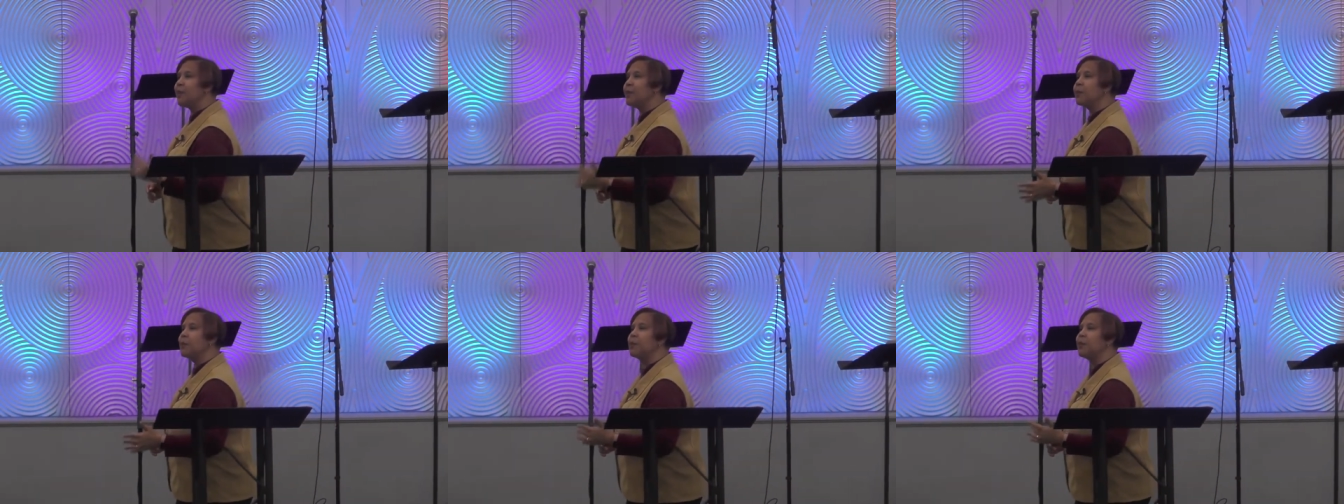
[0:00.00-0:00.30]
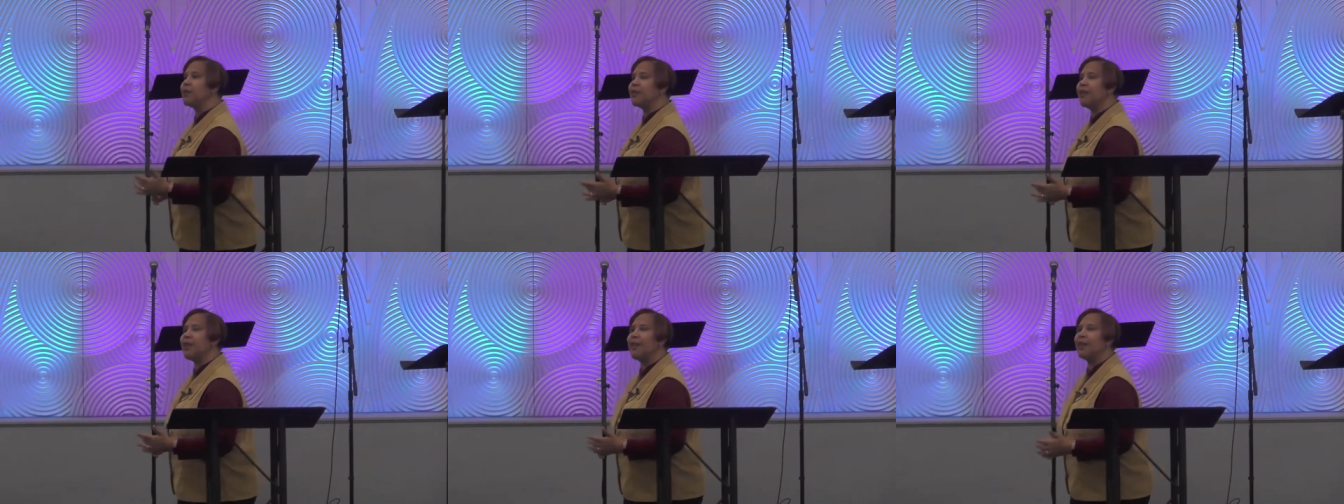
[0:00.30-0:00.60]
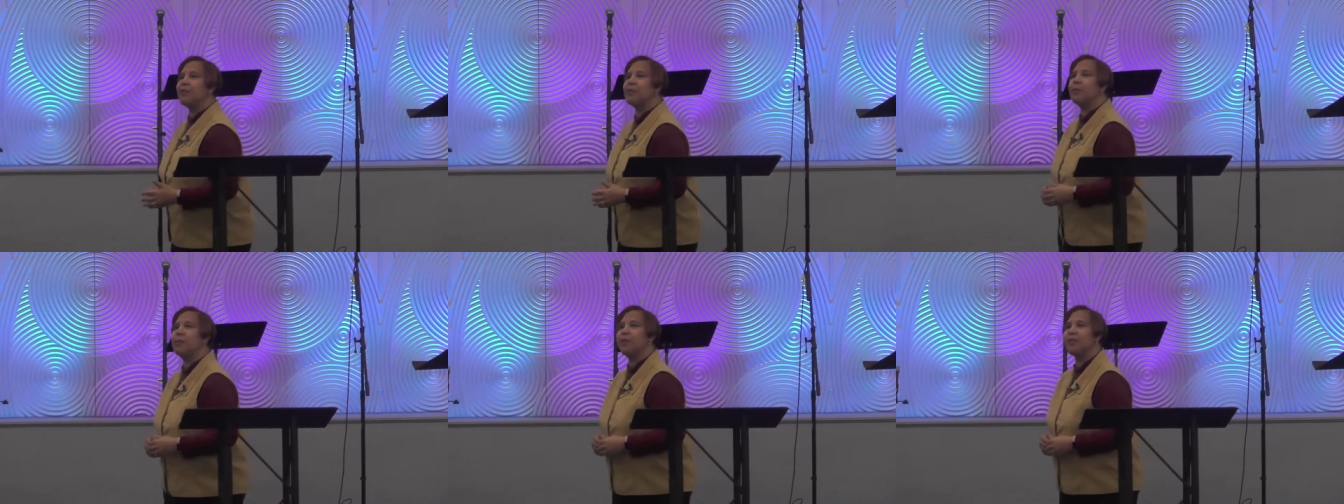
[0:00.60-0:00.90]
why we're going
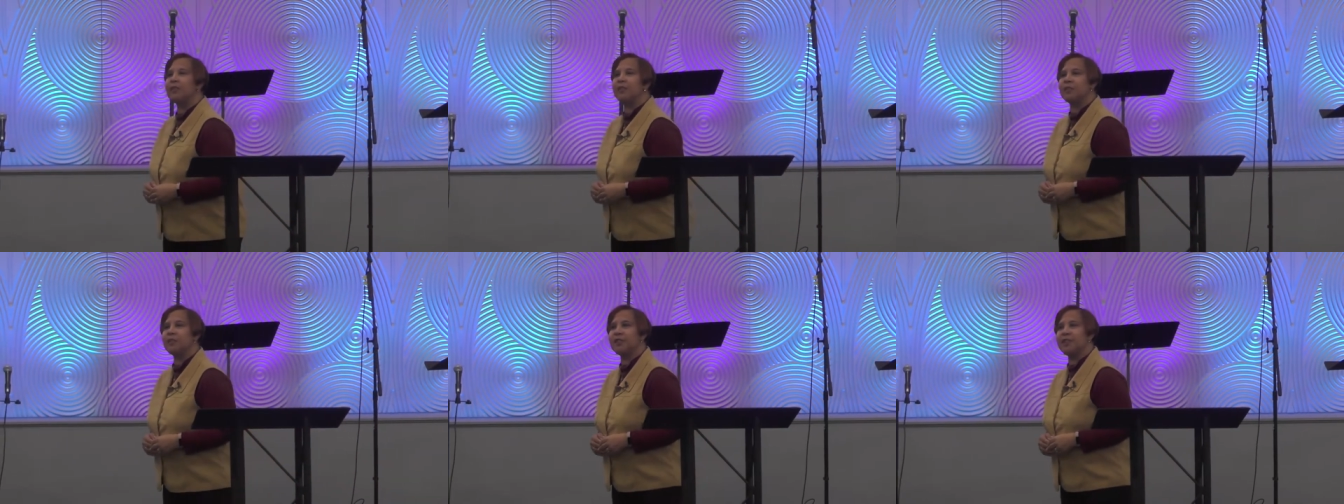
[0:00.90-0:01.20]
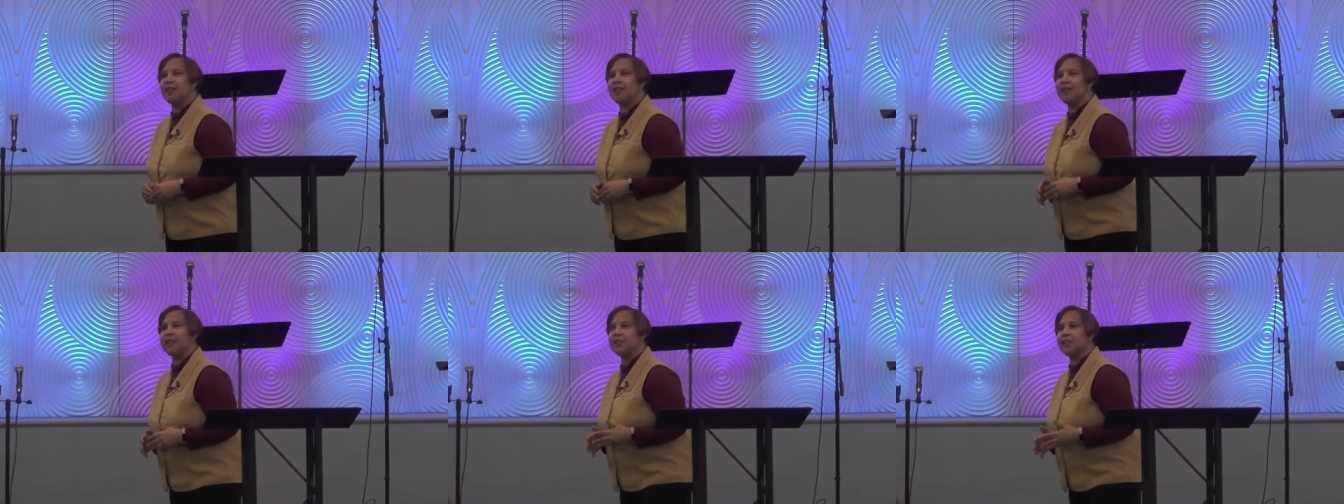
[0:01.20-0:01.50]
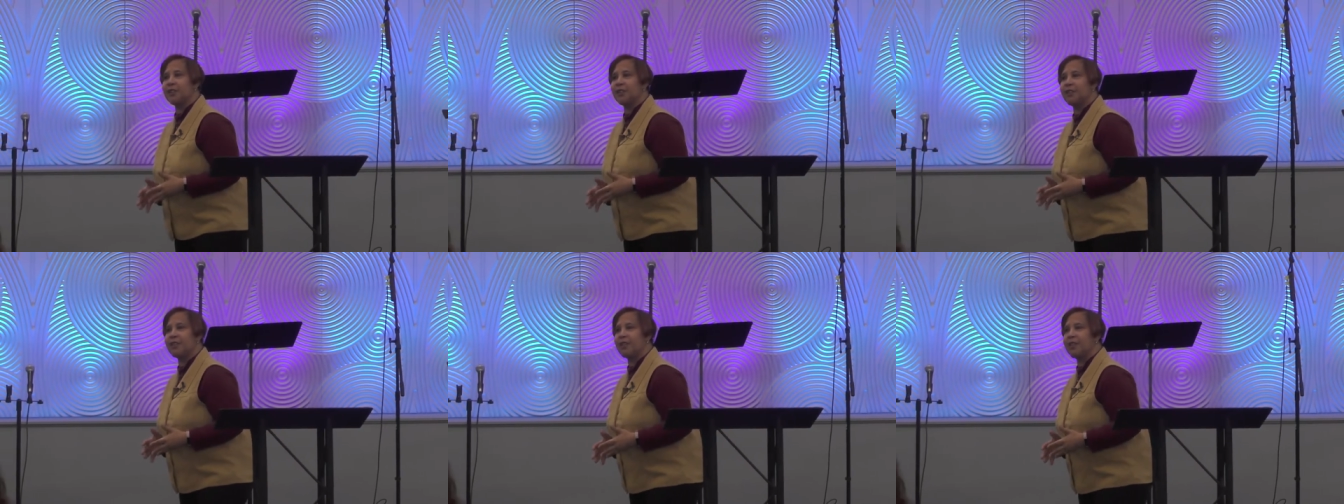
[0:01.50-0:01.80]
to have the ministers
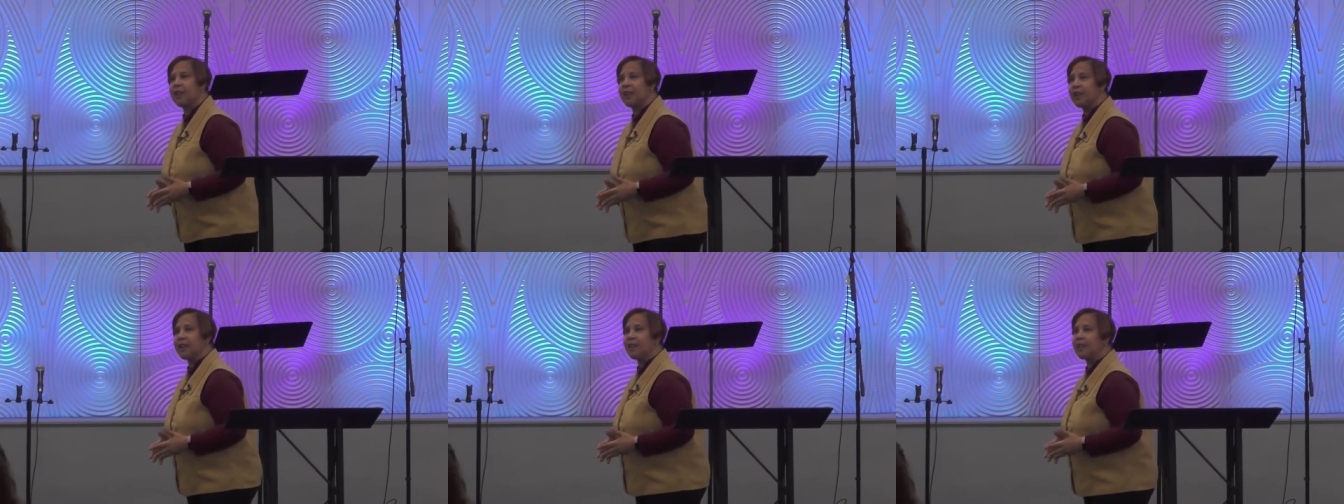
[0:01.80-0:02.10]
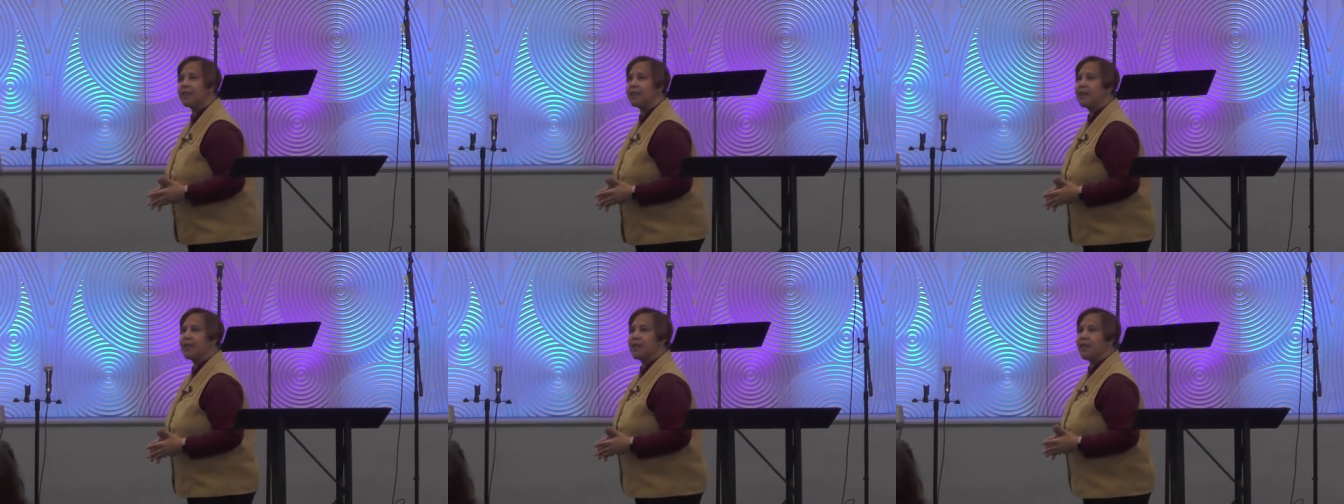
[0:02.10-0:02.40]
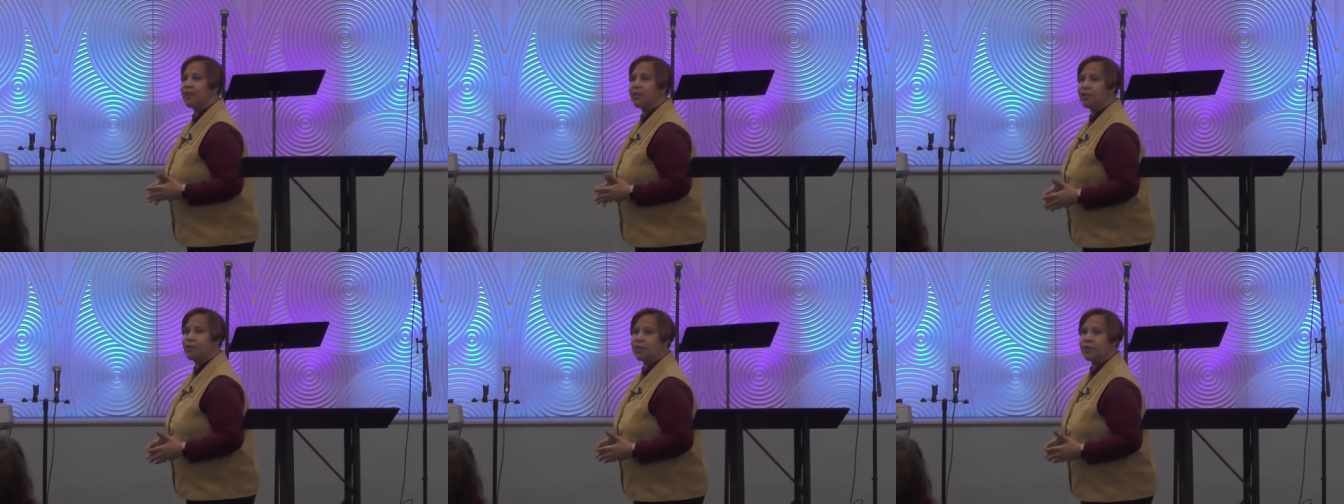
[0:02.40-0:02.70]
class start again
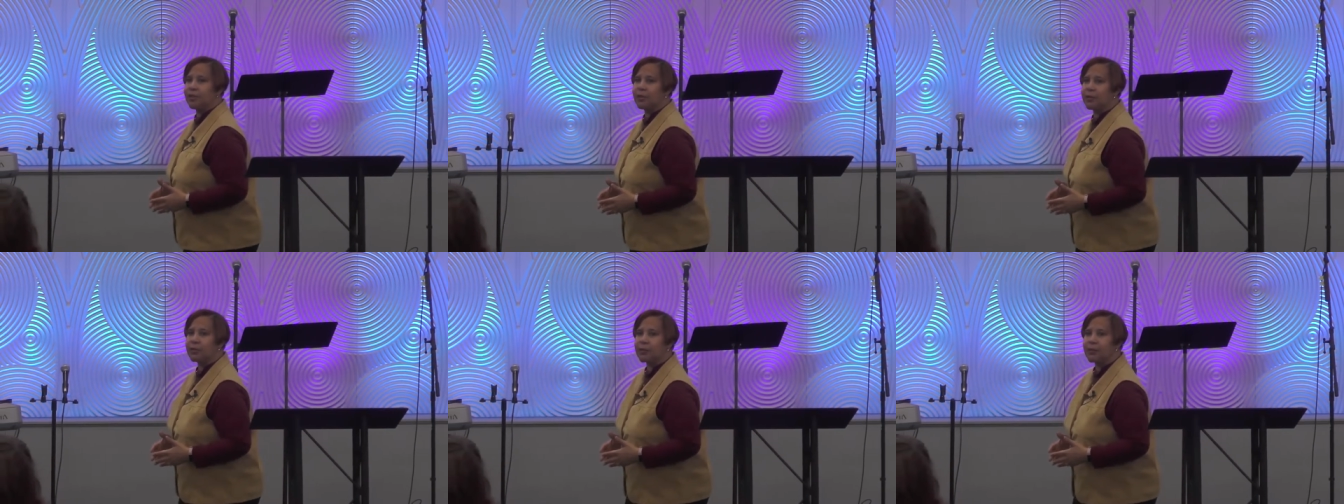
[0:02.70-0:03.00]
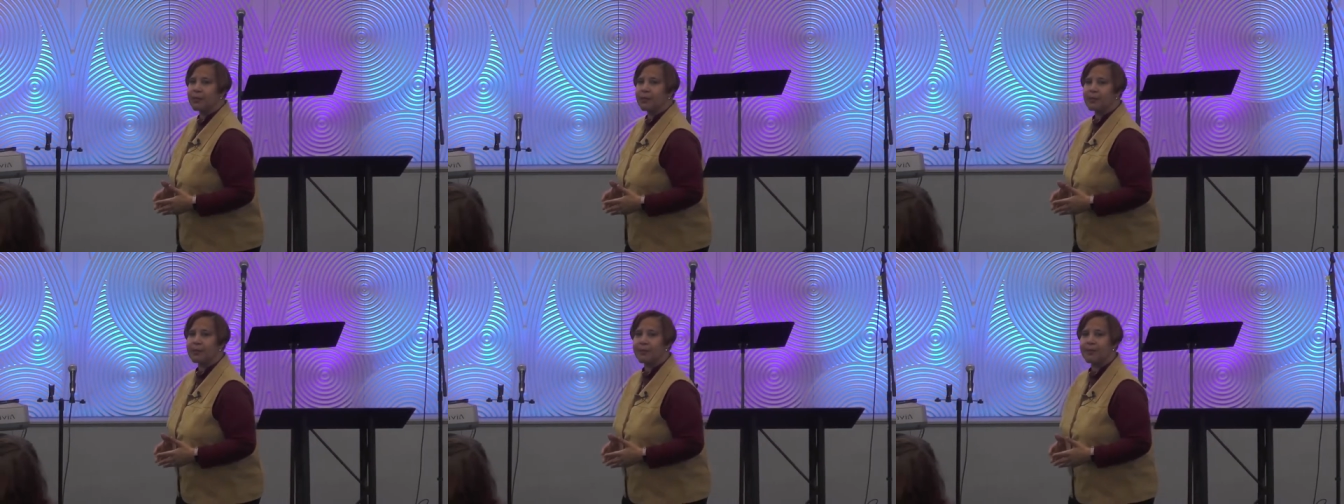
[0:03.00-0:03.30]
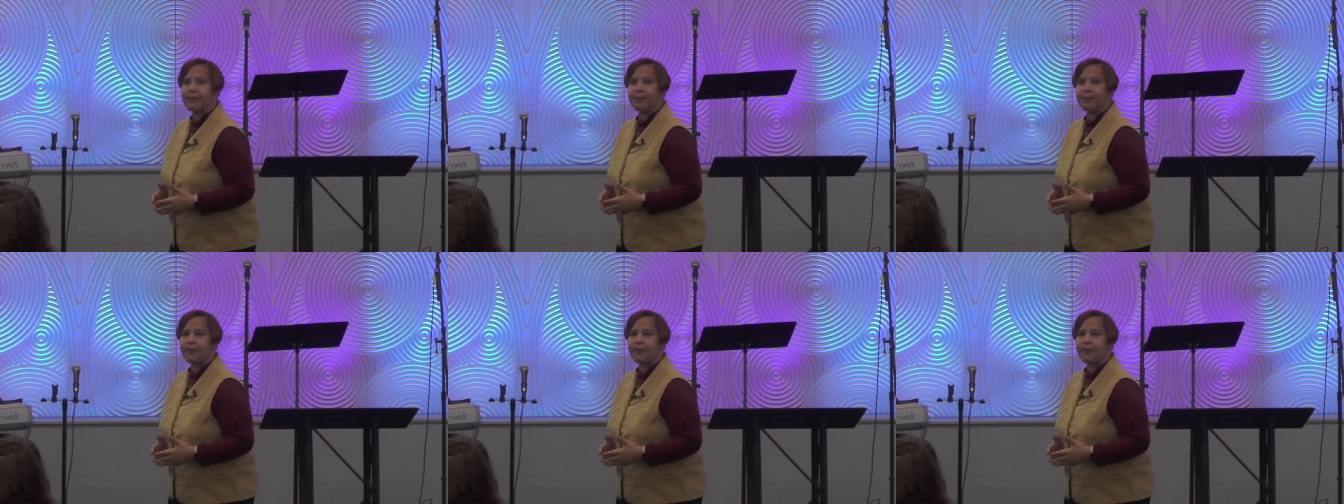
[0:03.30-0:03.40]
in June.